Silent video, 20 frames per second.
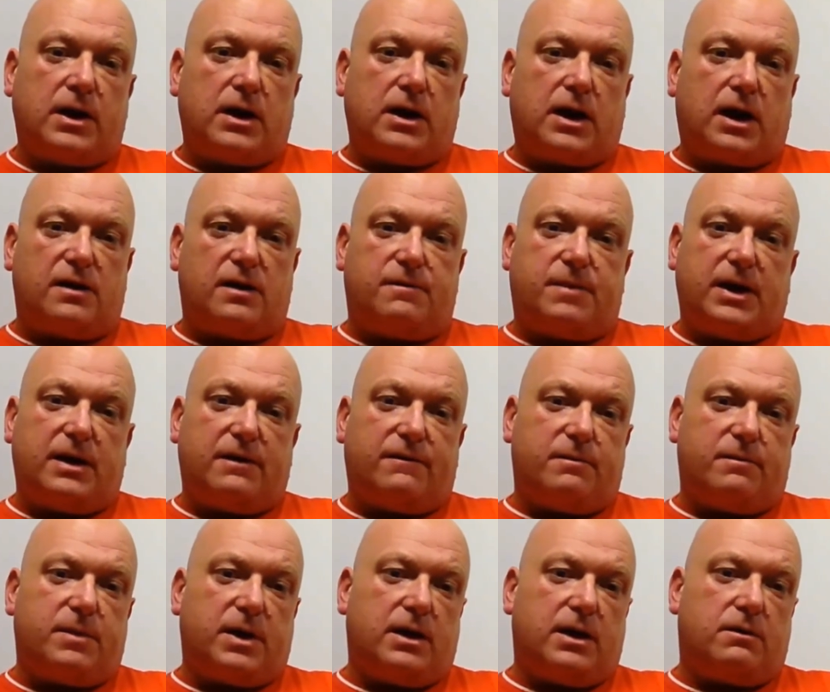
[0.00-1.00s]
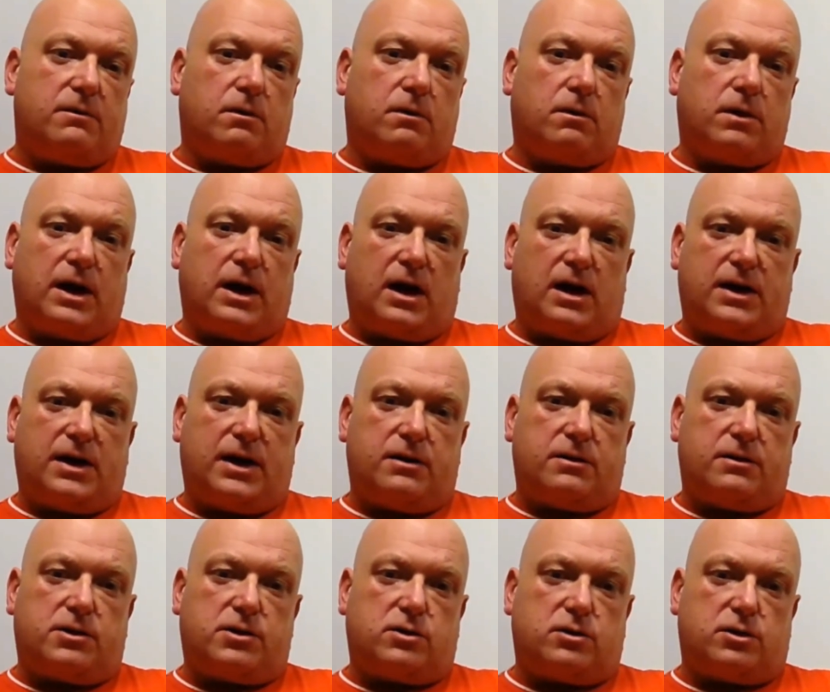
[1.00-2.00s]
And you've been giving me your own
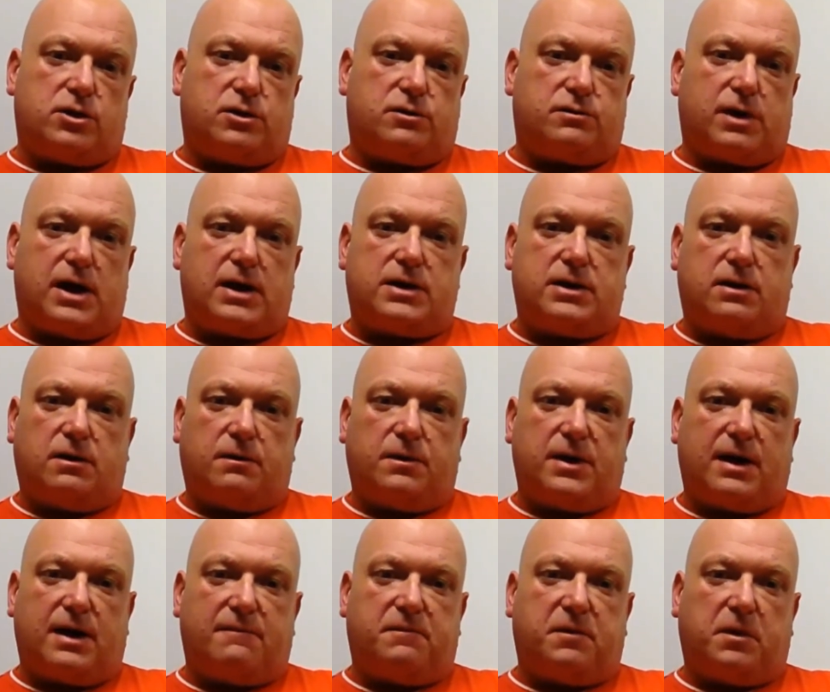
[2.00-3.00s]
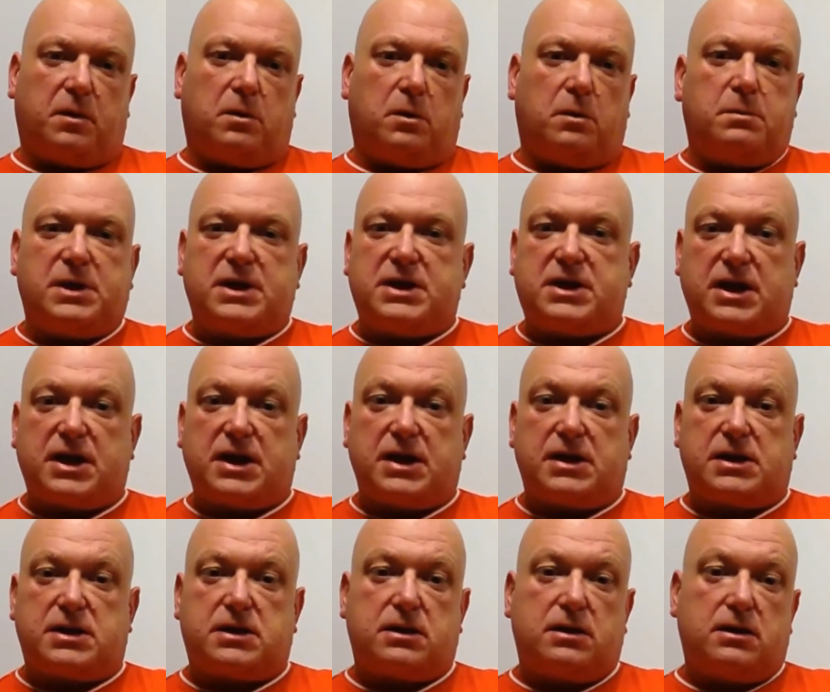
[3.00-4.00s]
ideas, such as writing on the envelope,
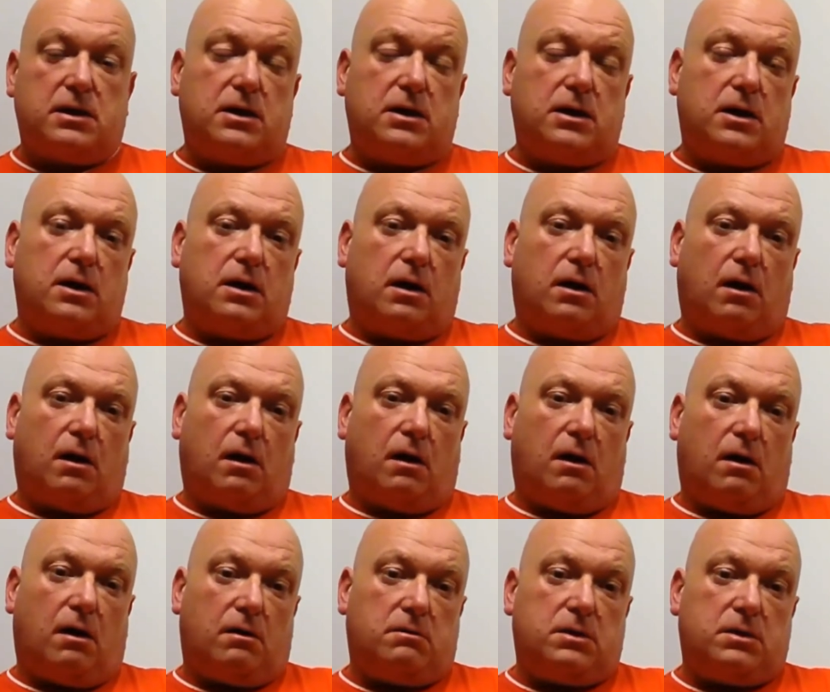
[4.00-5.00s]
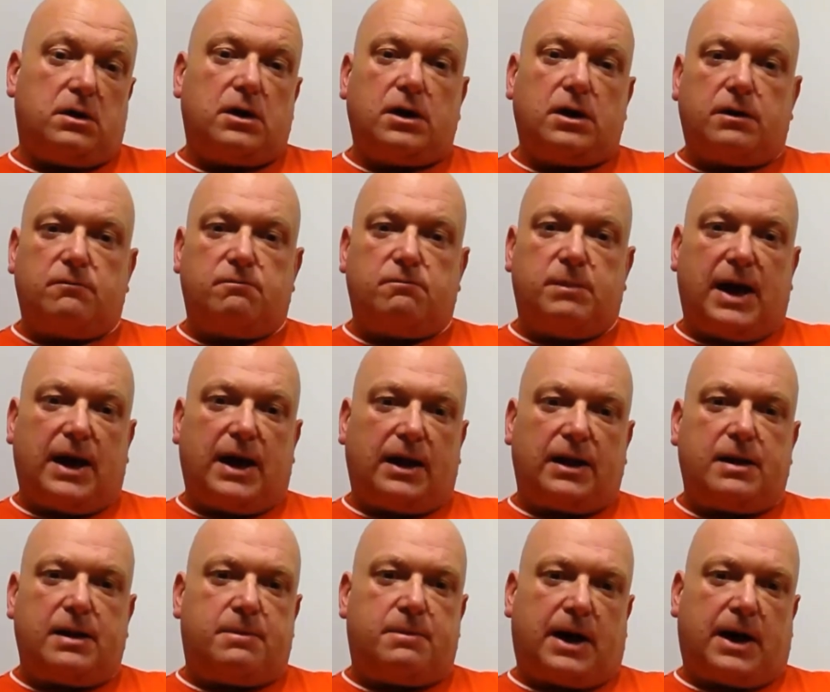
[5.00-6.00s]
deceased, or mailing
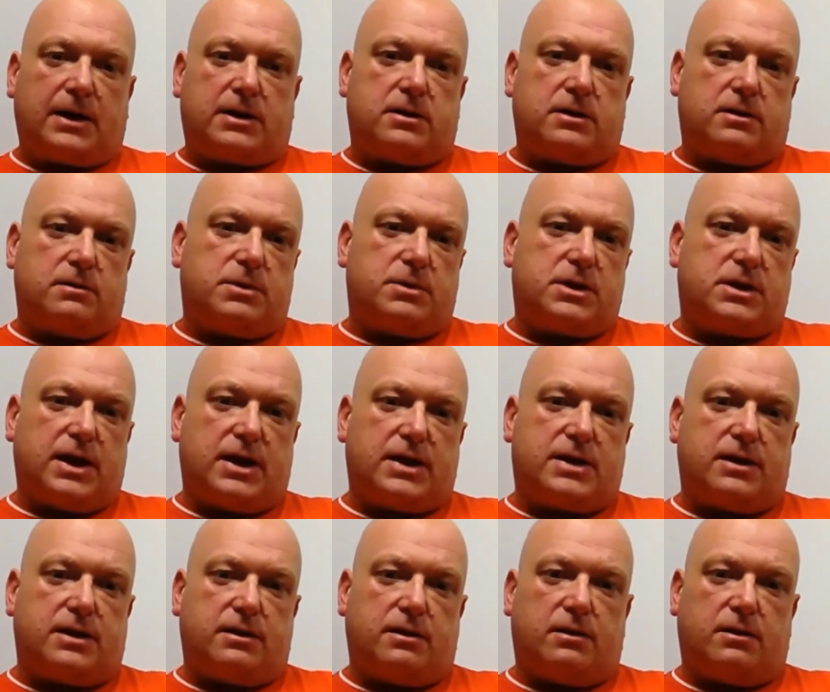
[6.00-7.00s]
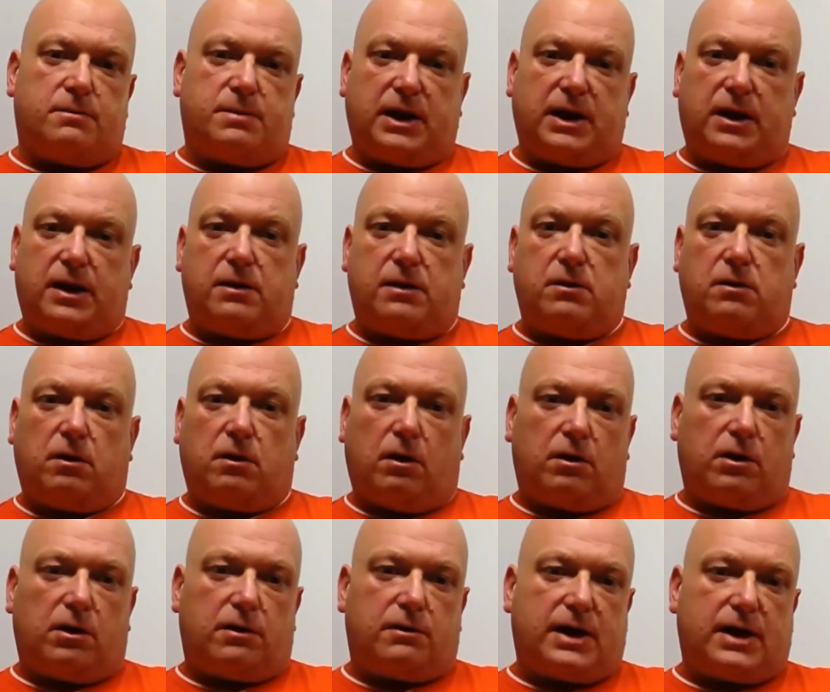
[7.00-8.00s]
it back to them stating that the building no
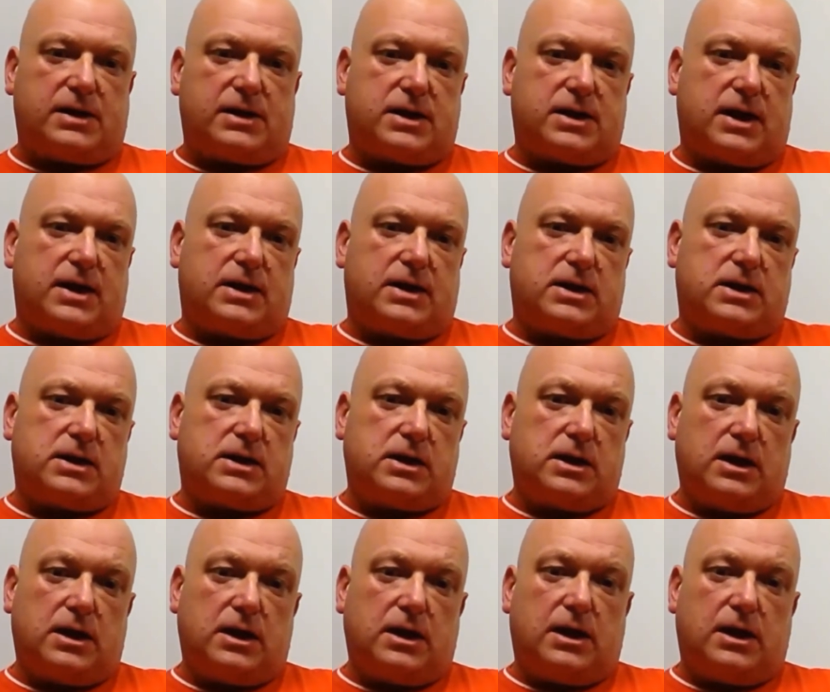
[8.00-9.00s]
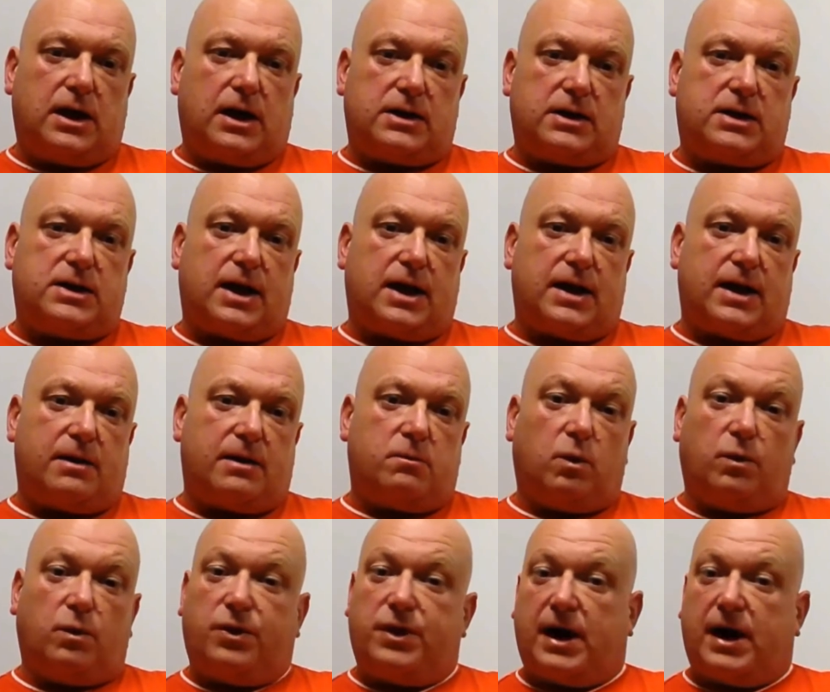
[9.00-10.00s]
longer exists, and saying,
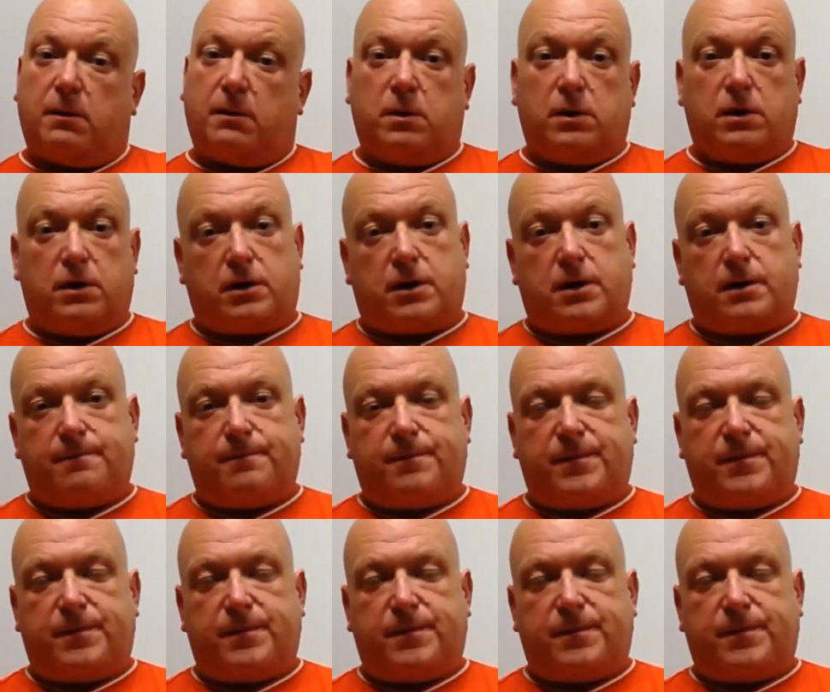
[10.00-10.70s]
would that work?